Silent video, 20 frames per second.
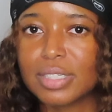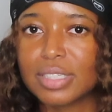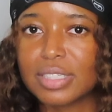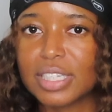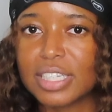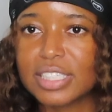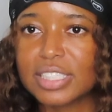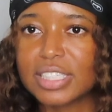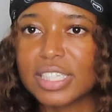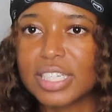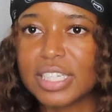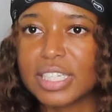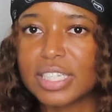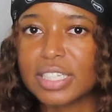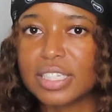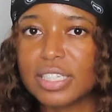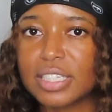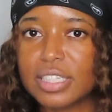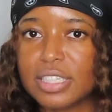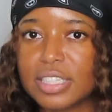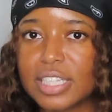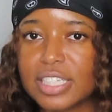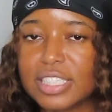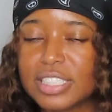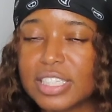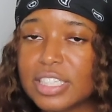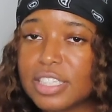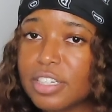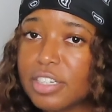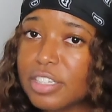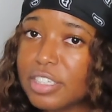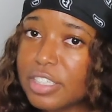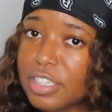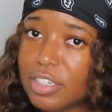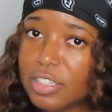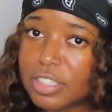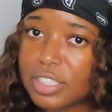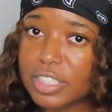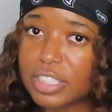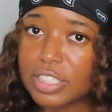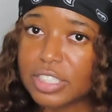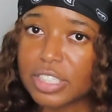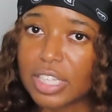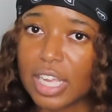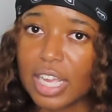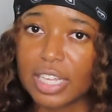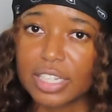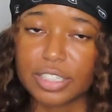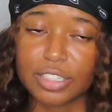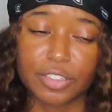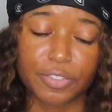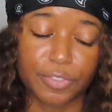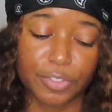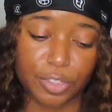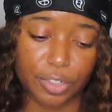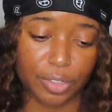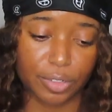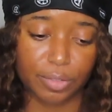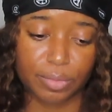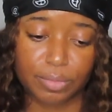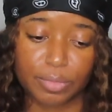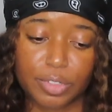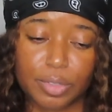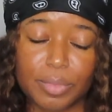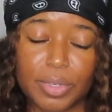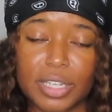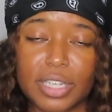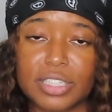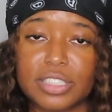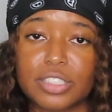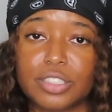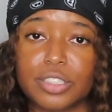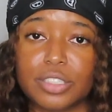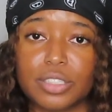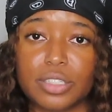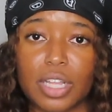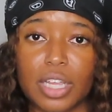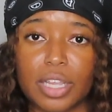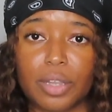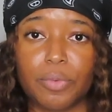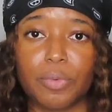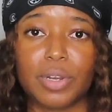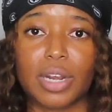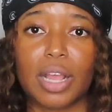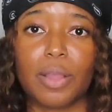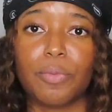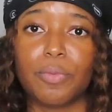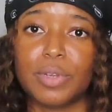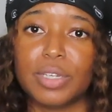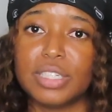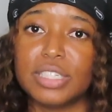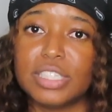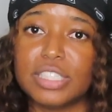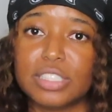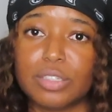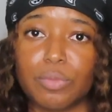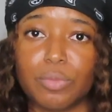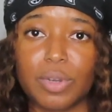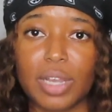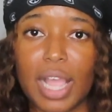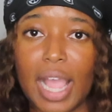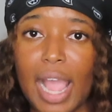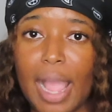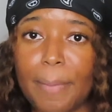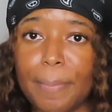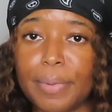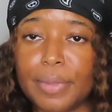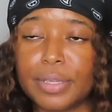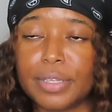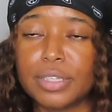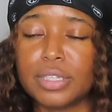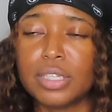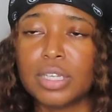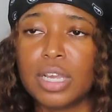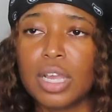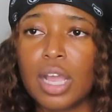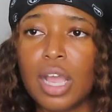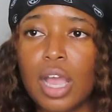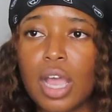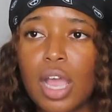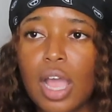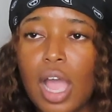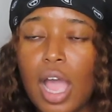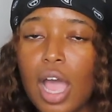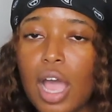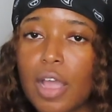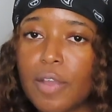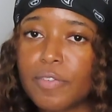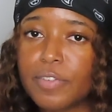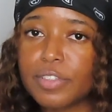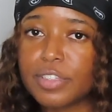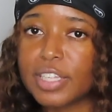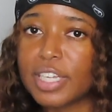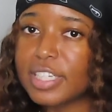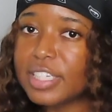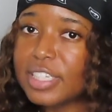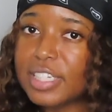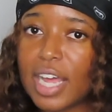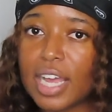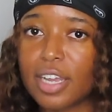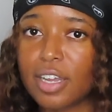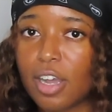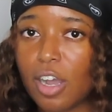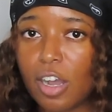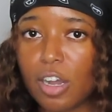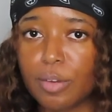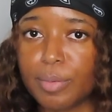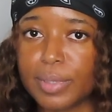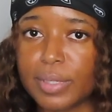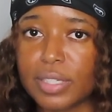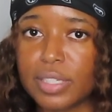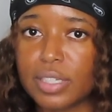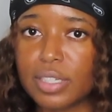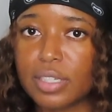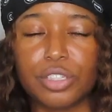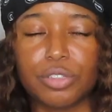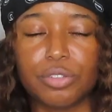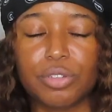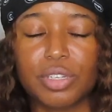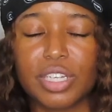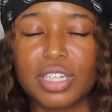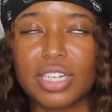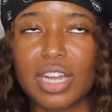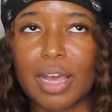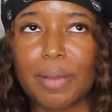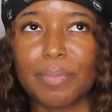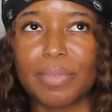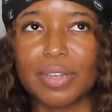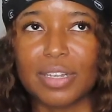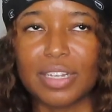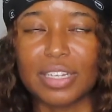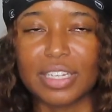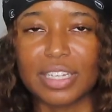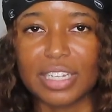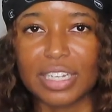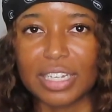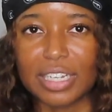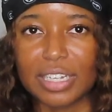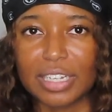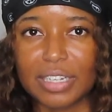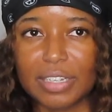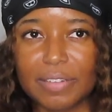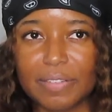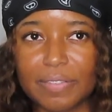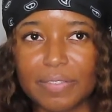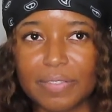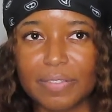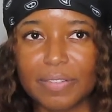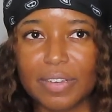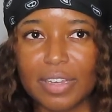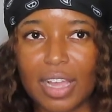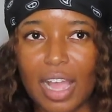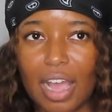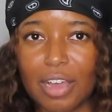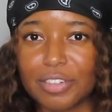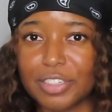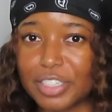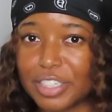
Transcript: they said they sent their condolences, at, you know, to me as to like what I witnessed and what happened. However, they did not call me. You cannot believe how